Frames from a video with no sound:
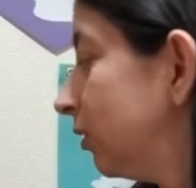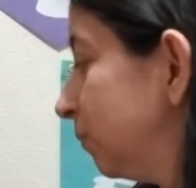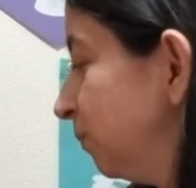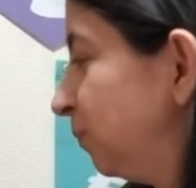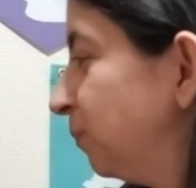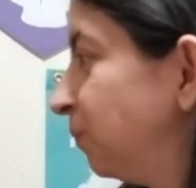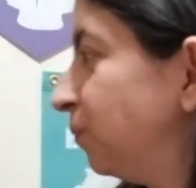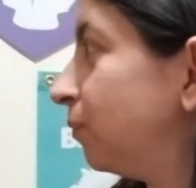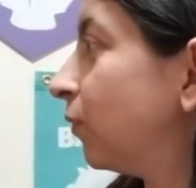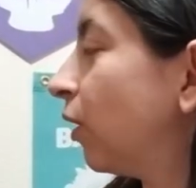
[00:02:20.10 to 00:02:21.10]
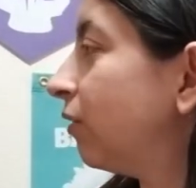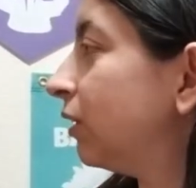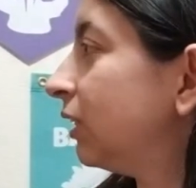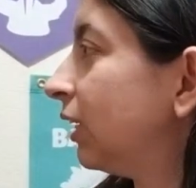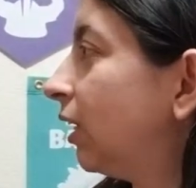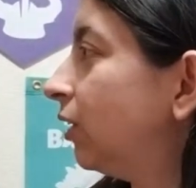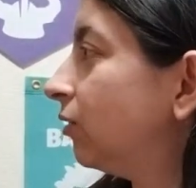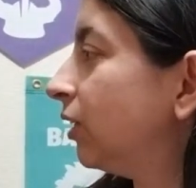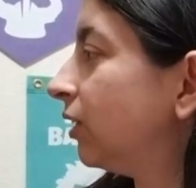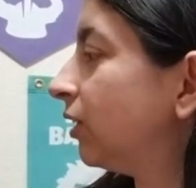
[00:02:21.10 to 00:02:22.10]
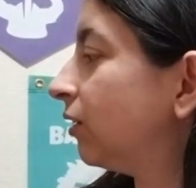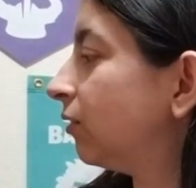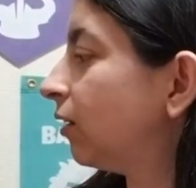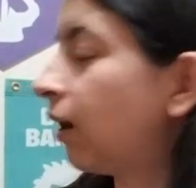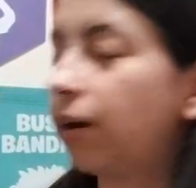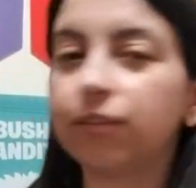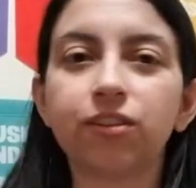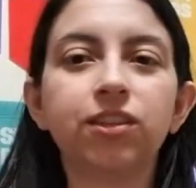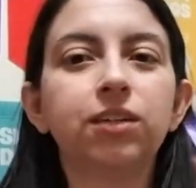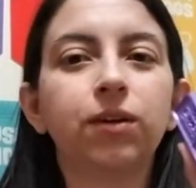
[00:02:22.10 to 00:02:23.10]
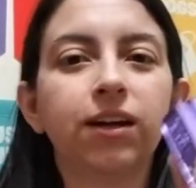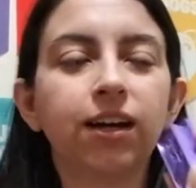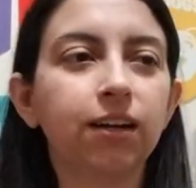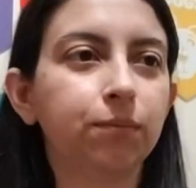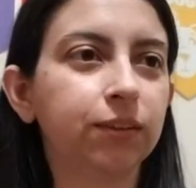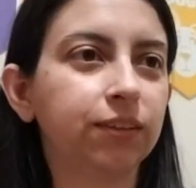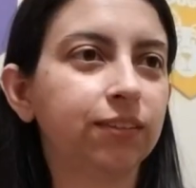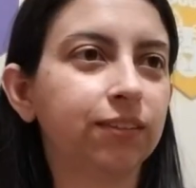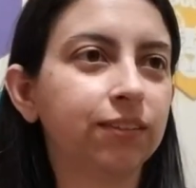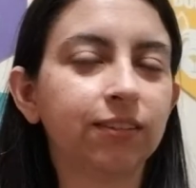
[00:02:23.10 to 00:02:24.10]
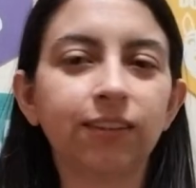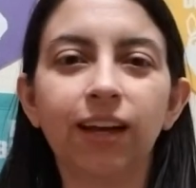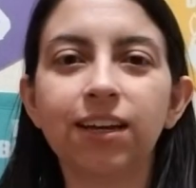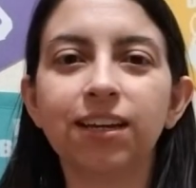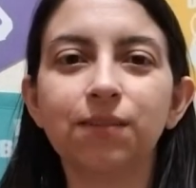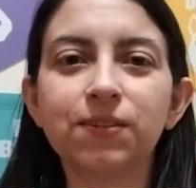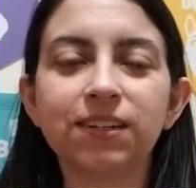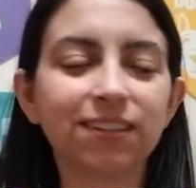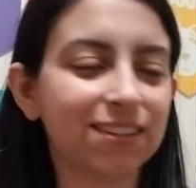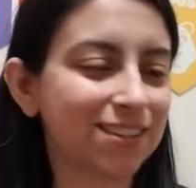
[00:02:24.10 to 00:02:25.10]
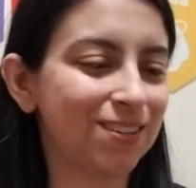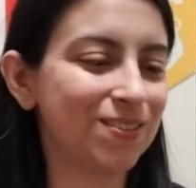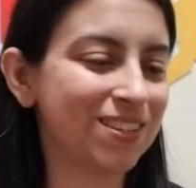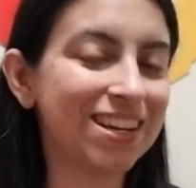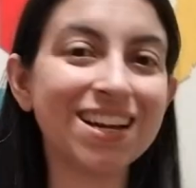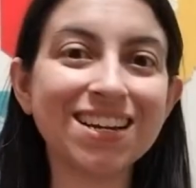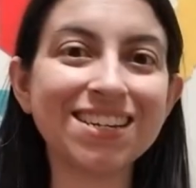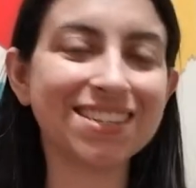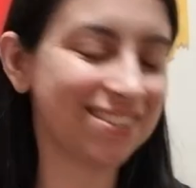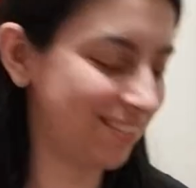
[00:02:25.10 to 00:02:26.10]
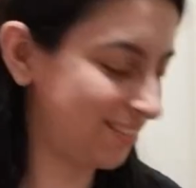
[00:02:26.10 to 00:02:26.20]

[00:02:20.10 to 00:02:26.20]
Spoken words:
do I have anything out right now? I'll have to see what I got, but... Heck yeah, man. This is so tight.